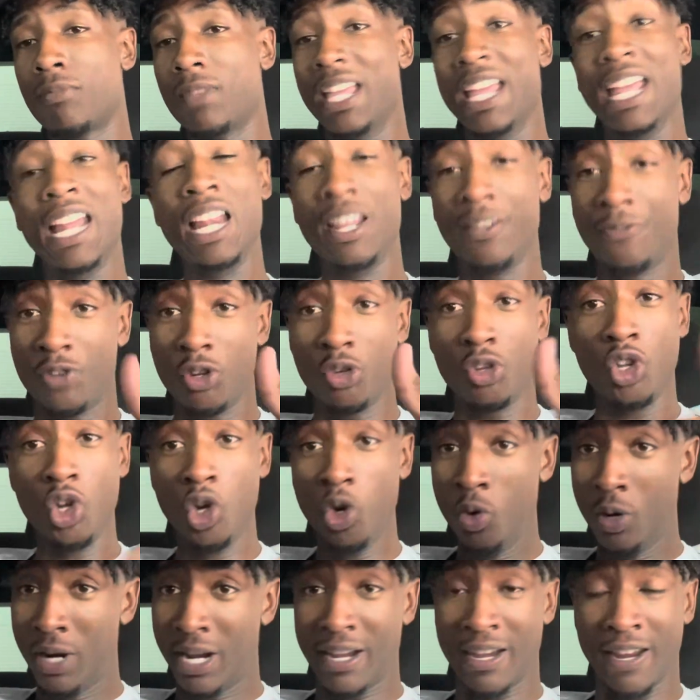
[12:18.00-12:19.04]
And if you do,
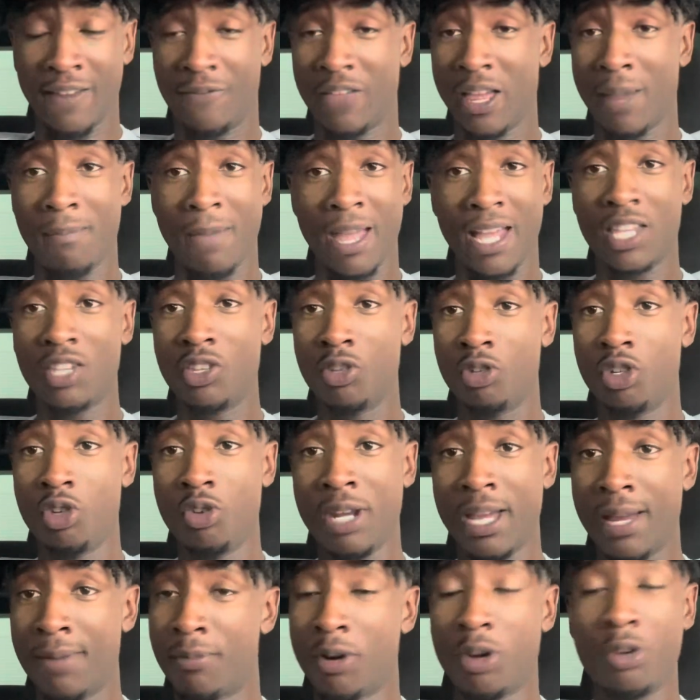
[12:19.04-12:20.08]
and if they making you do
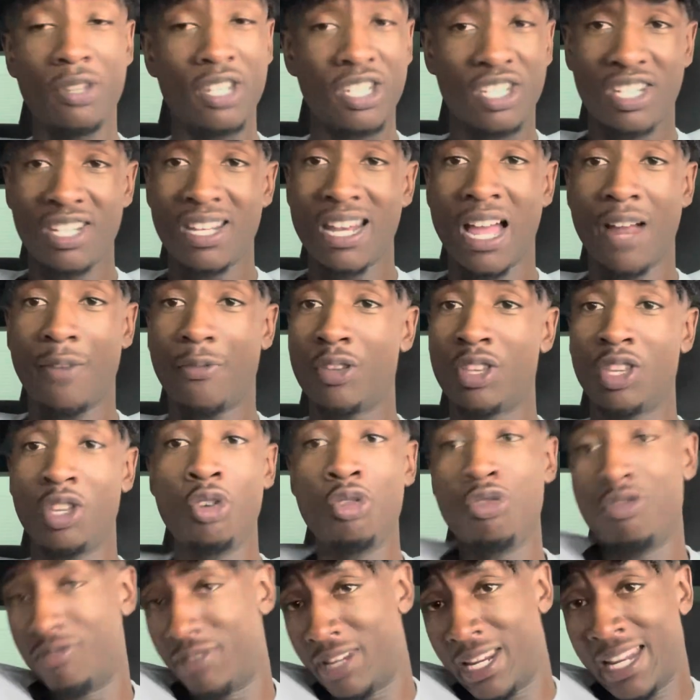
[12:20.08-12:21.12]
that, bro, then she's not for
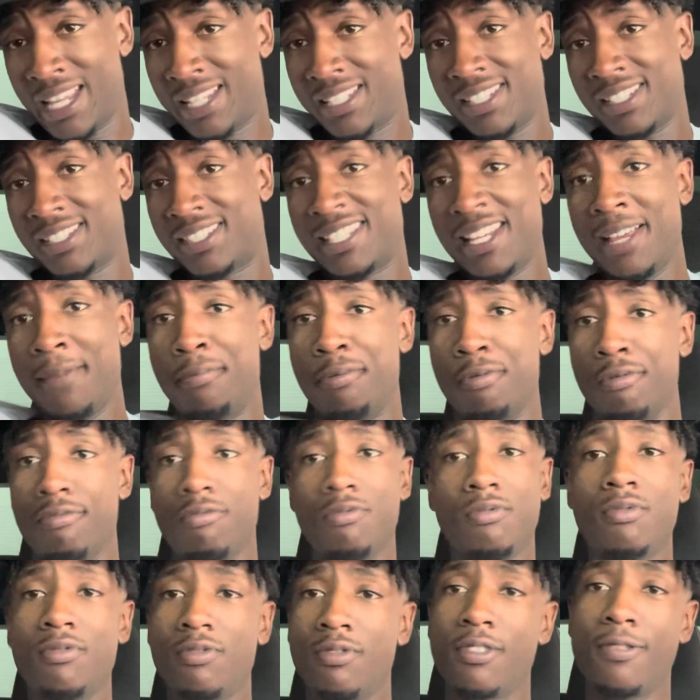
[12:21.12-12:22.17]
you. And that's just simple.
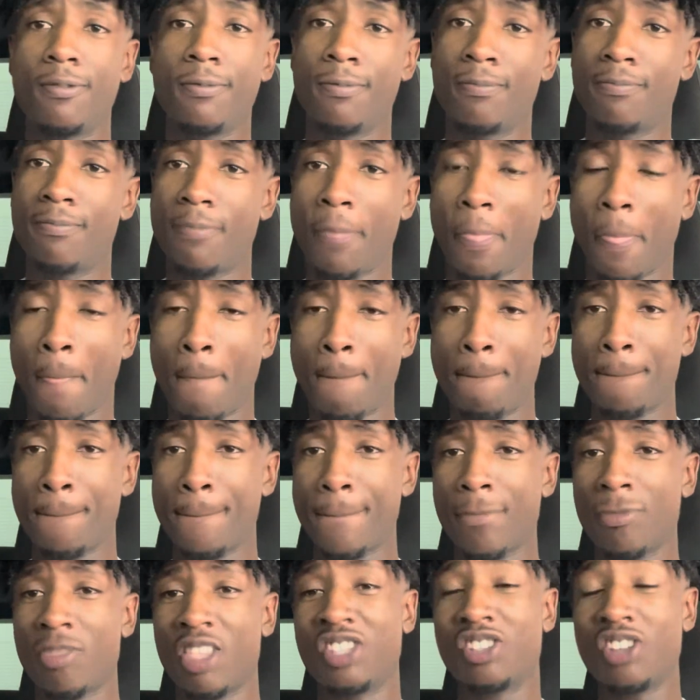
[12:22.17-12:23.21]

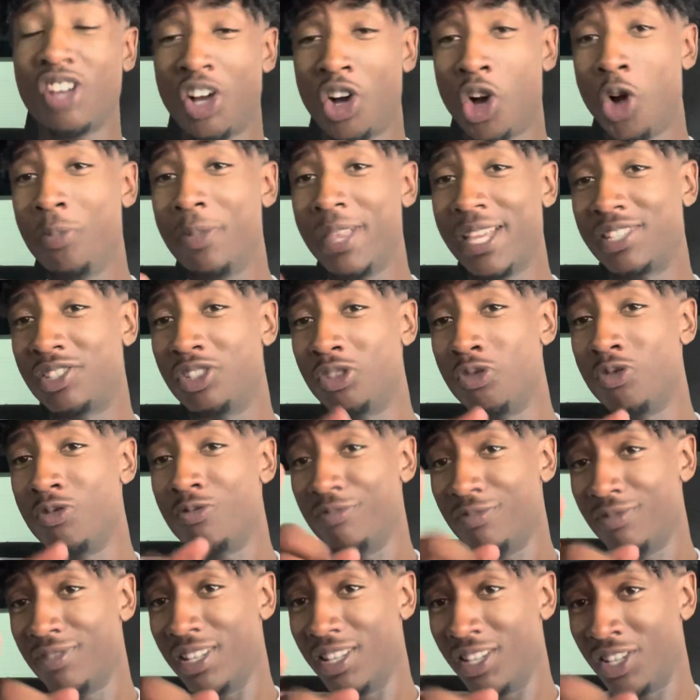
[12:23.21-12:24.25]
So I hope that you
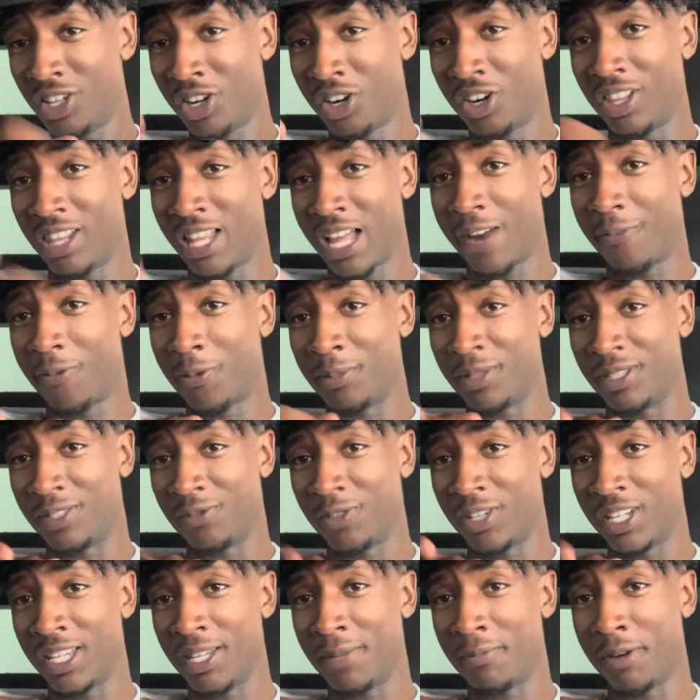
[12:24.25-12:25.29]
learn a lot from this
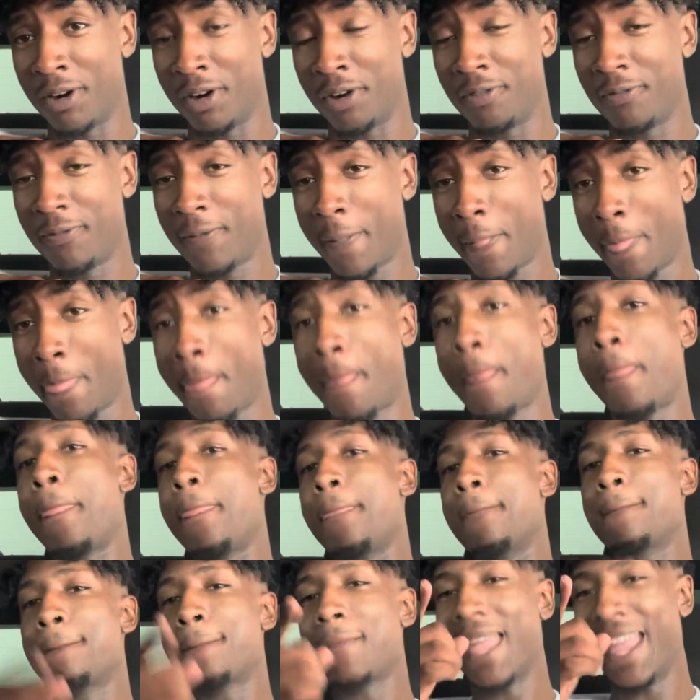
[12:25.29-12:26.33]
vid, bro.
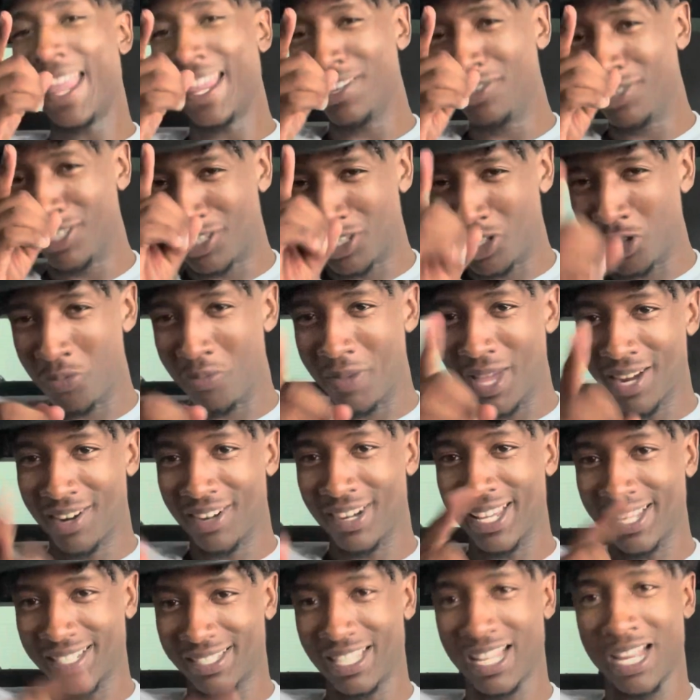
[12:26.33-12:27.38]
And you just do better
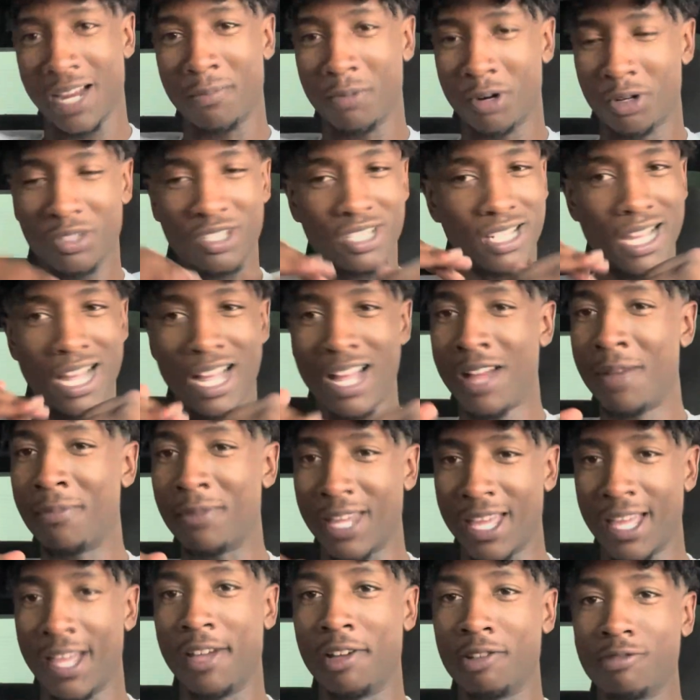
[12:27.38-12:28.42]
next time, bro. Just calm
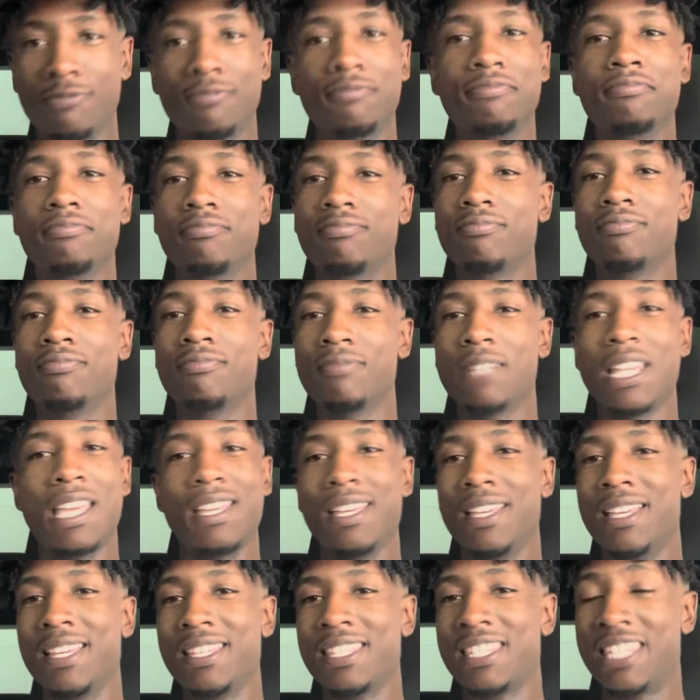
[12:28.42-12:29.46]
down.
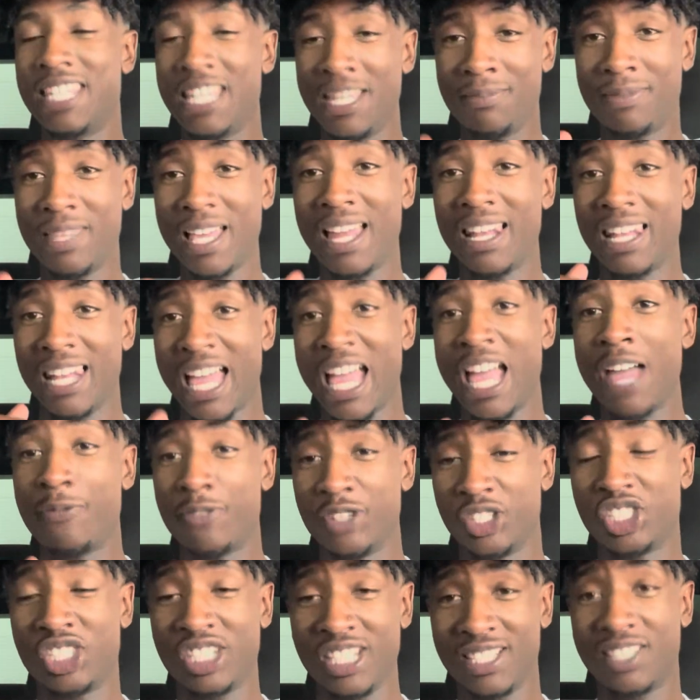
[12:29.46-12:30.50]
Keep that laughing
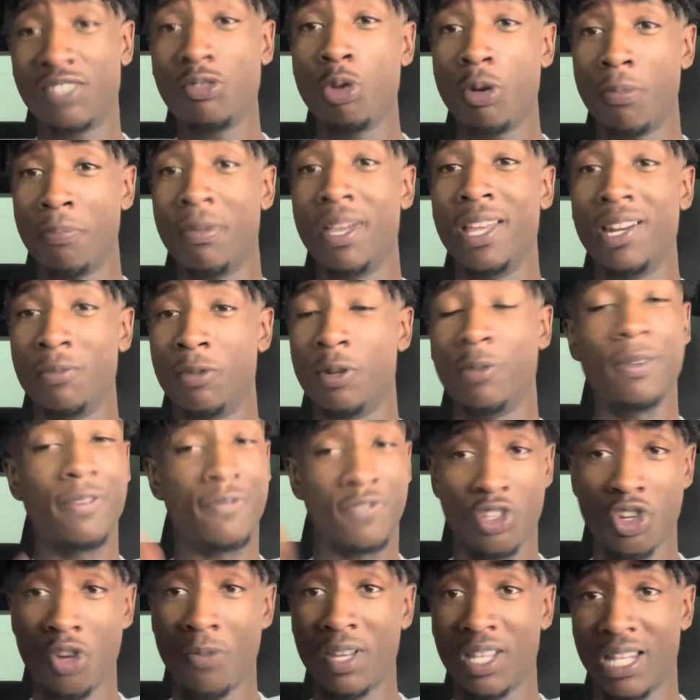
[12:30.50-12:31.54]
shit to a minimum. If
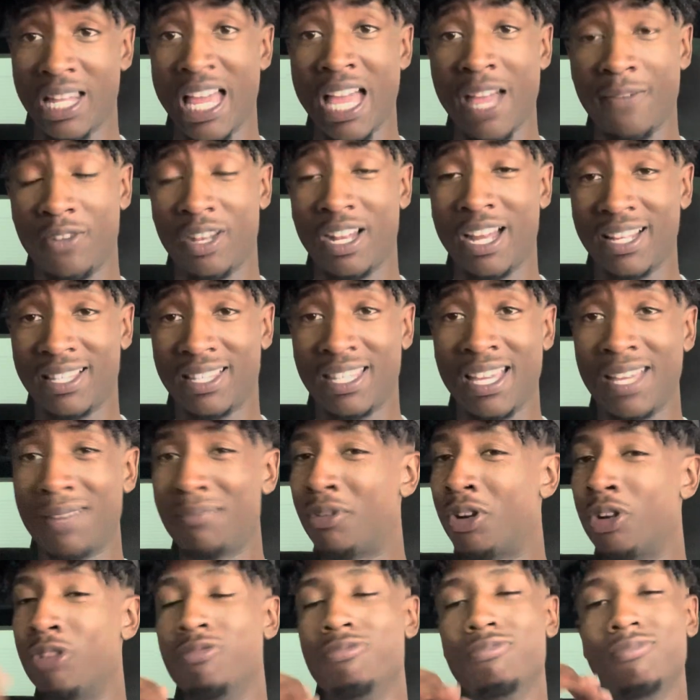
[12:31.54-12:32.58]
you're going to be laughing like that,
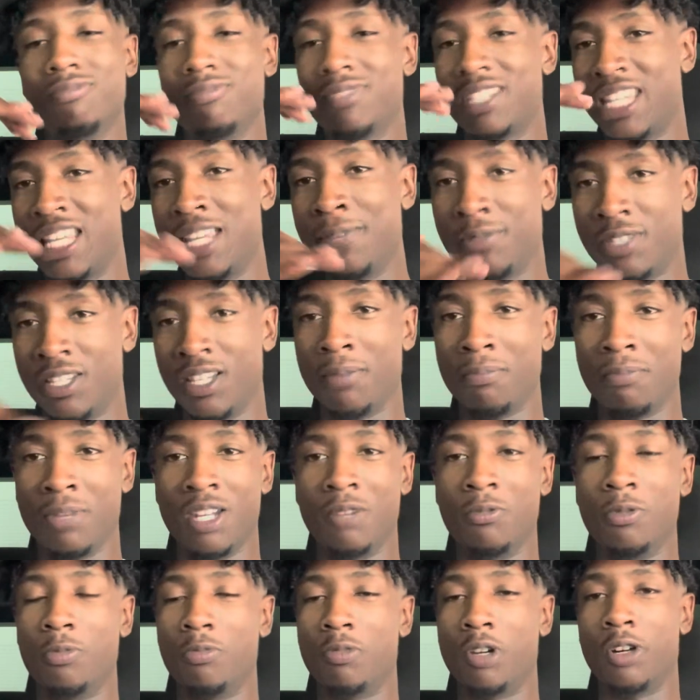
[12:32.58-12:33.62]
bro, keep it to a
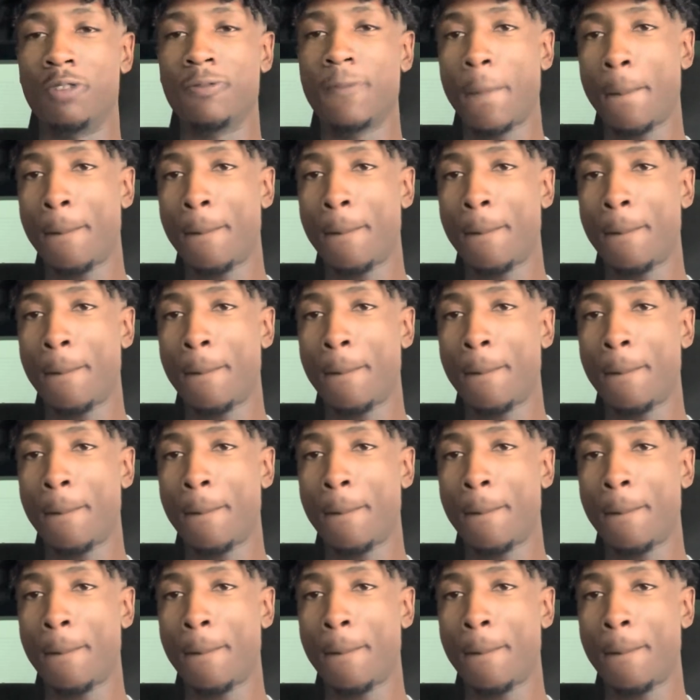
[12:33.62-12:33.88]
minimum, bro.